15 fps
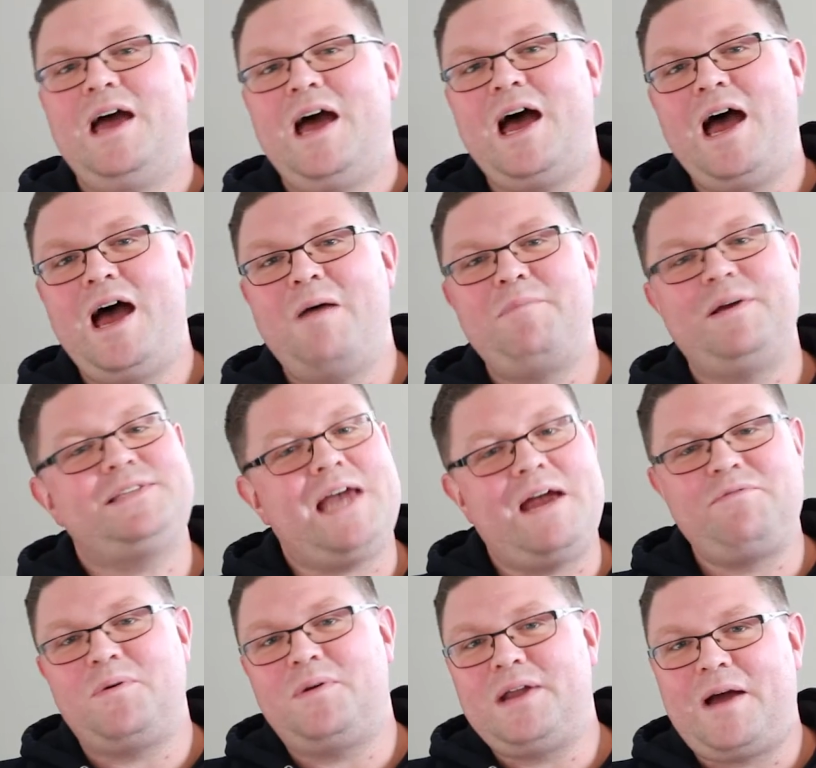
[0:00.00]
But to
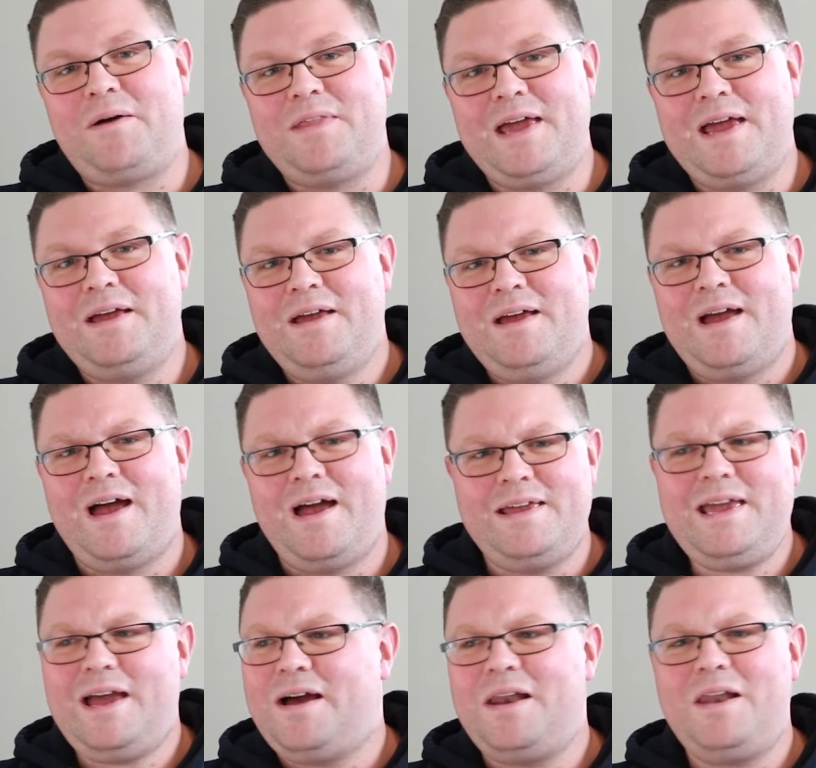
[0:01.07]
everyone out there,
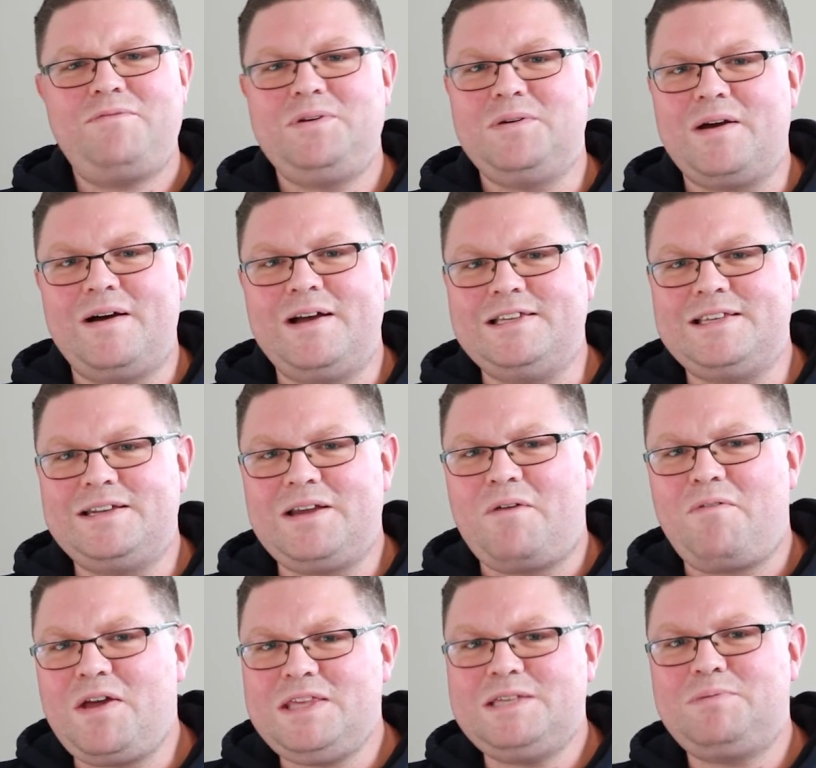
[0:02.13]
yeah, I love you guys and I
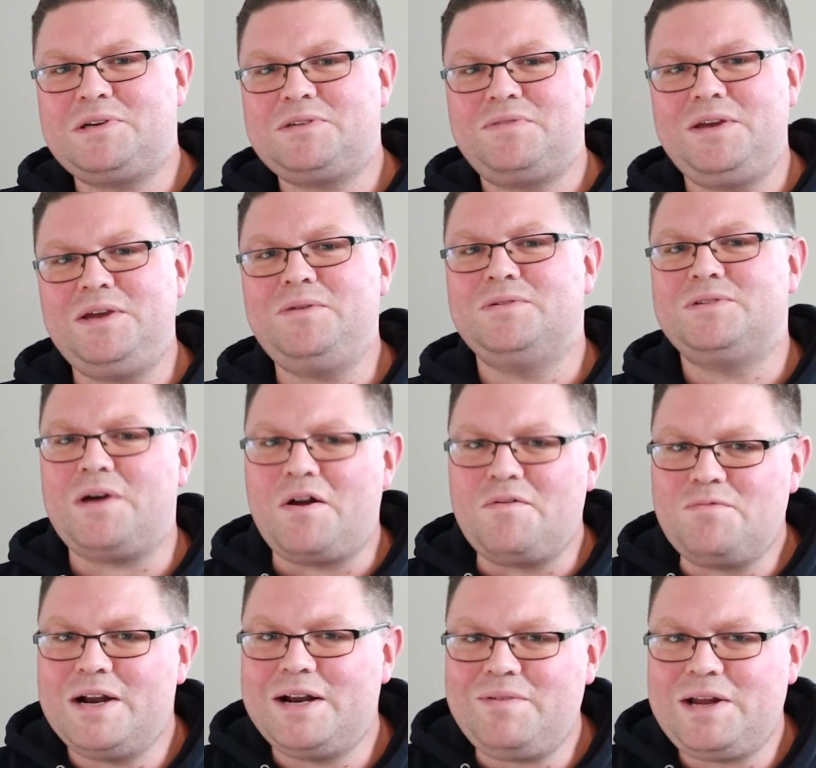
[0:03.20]
write these books for you, so I
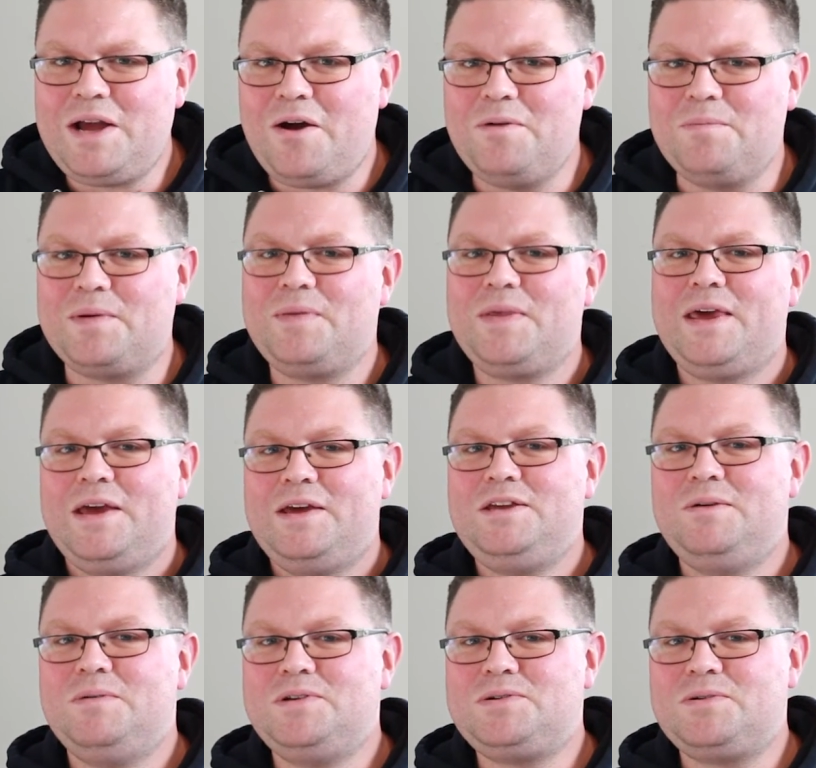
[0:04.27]
really, really hope
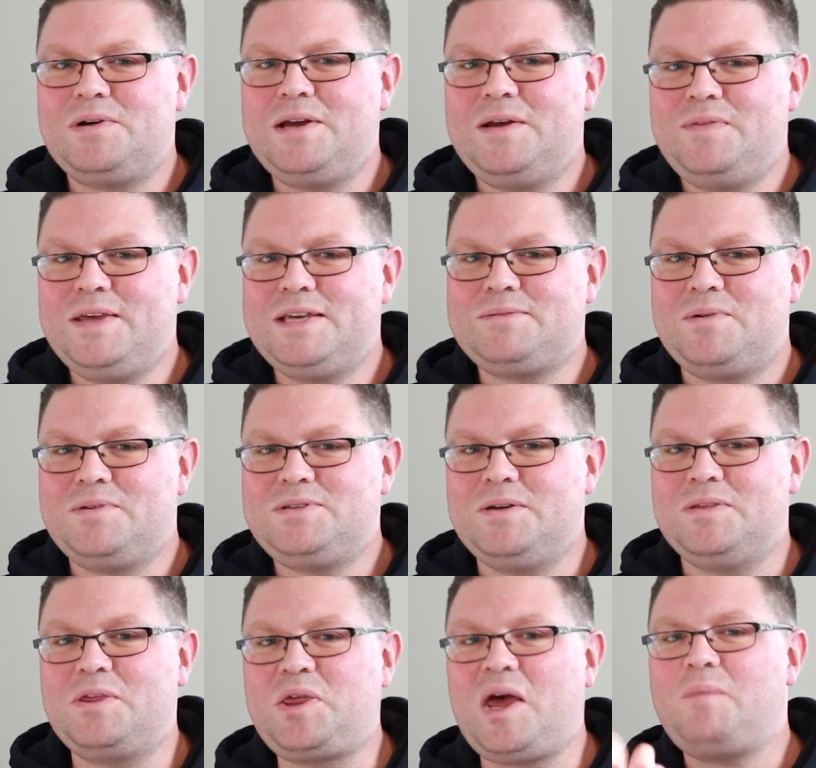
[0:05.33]
you enjoy this one
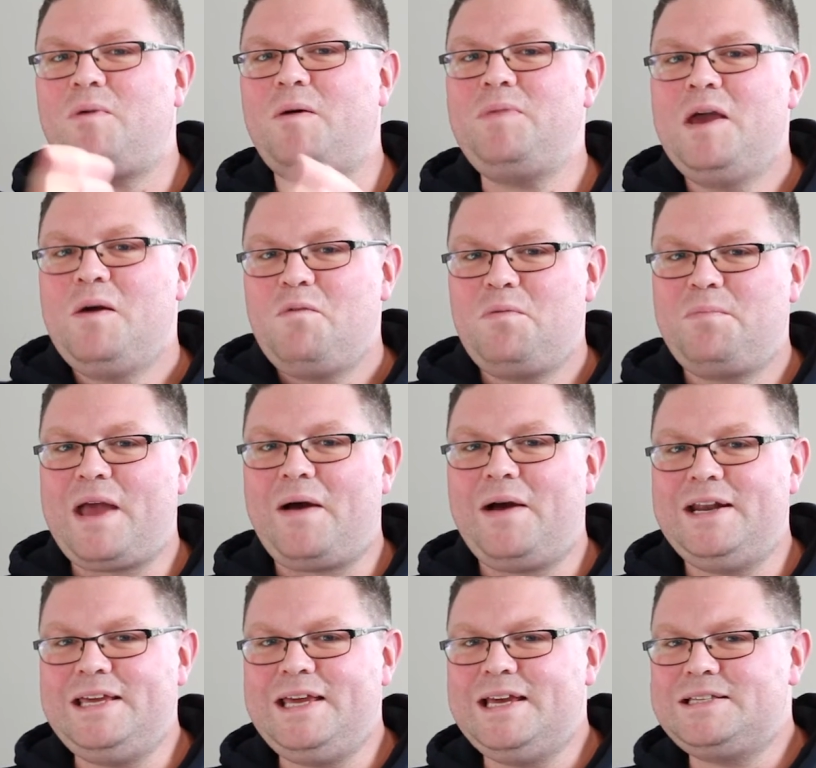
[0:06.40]
too. The third one will be out
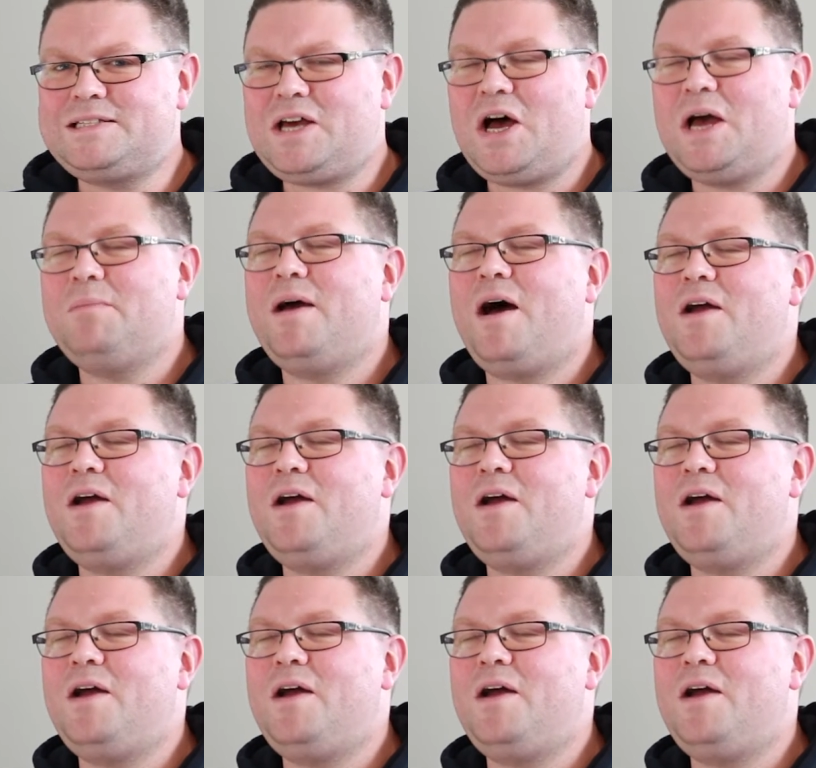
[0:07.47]
in a year's time.